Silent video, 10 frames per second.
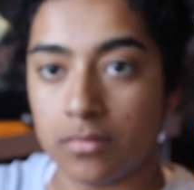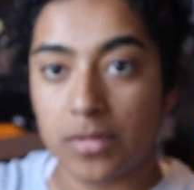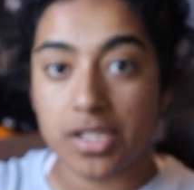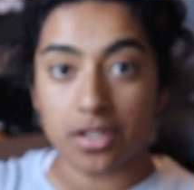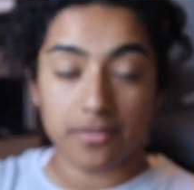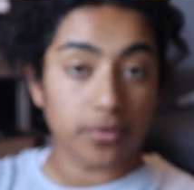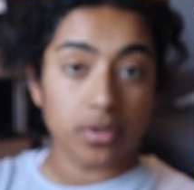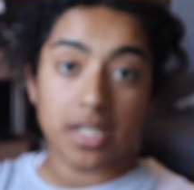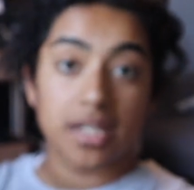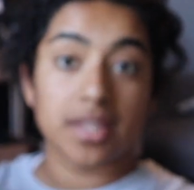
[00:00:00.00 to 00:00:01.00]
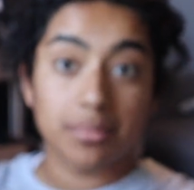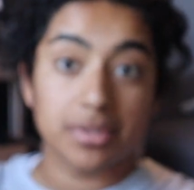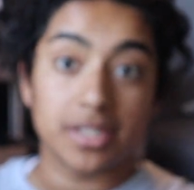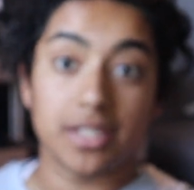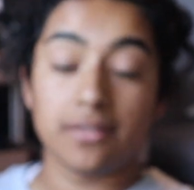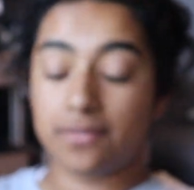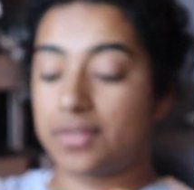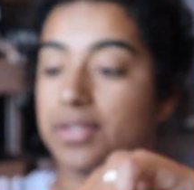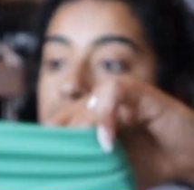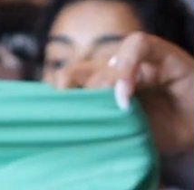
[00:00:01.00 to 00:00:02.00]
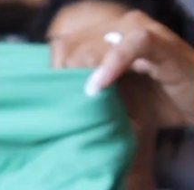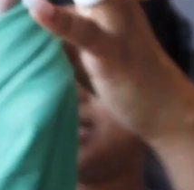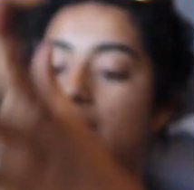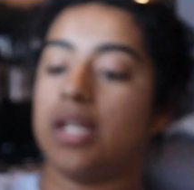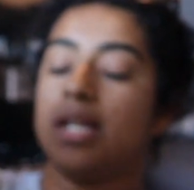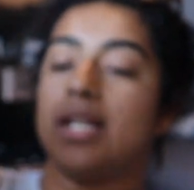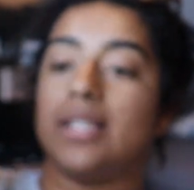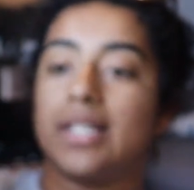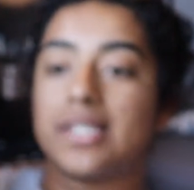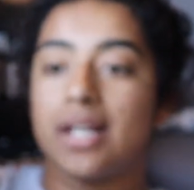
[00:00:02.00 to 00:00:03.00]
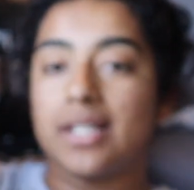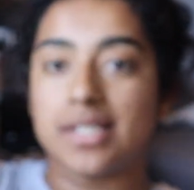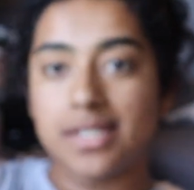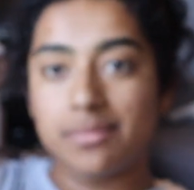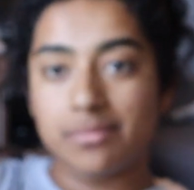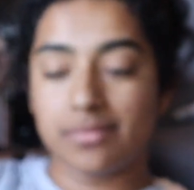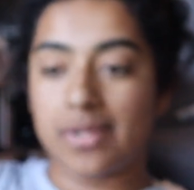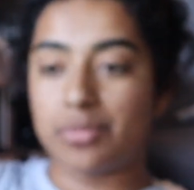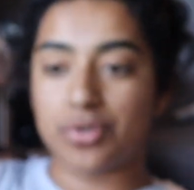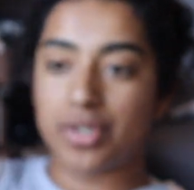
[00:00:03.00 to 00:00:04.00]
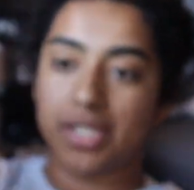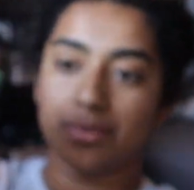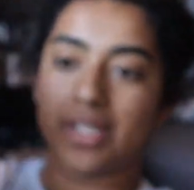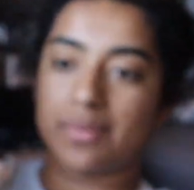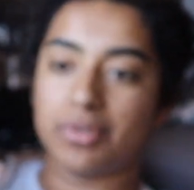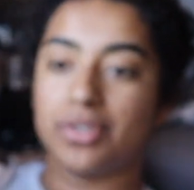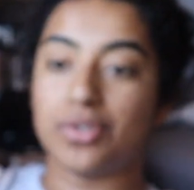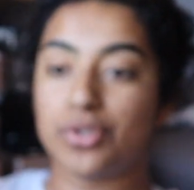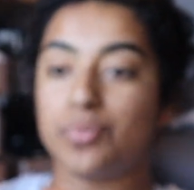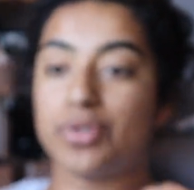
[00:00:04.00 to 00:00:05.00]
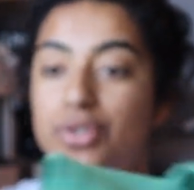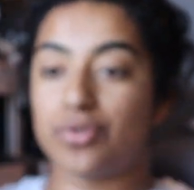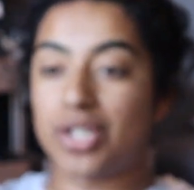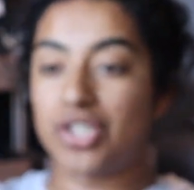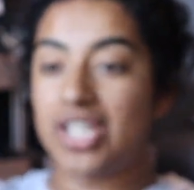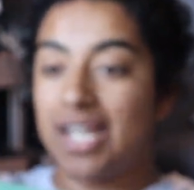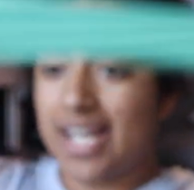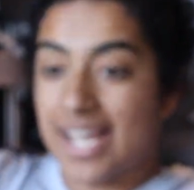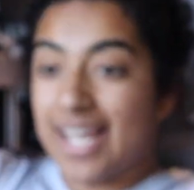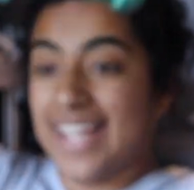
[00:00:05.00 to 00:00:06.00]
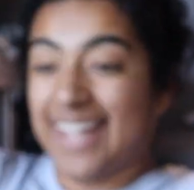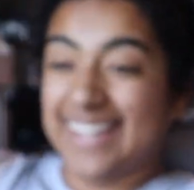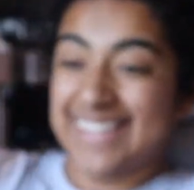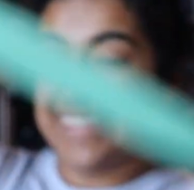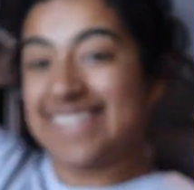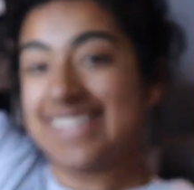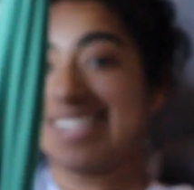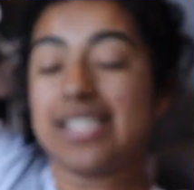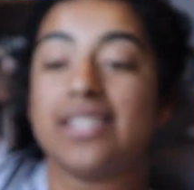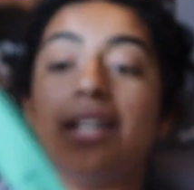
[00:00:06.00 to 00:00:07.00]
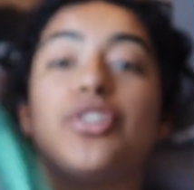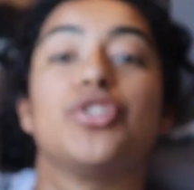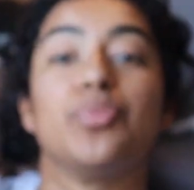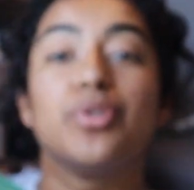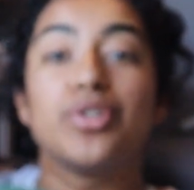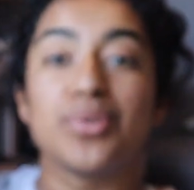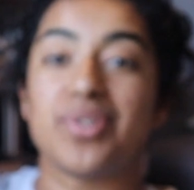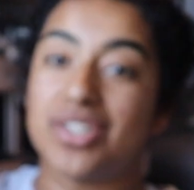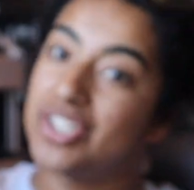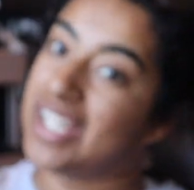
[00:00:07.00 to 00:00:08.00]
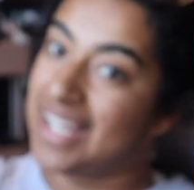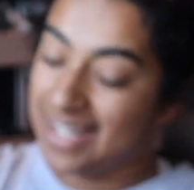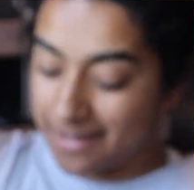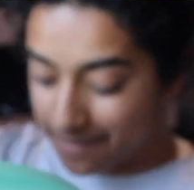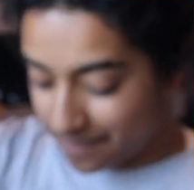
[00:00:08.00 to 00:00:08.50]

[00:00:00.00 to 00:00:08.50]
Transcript: These are full length, I believe, so that's awesome. I'm short anyways, but they're super stretchy. They're super stretchy.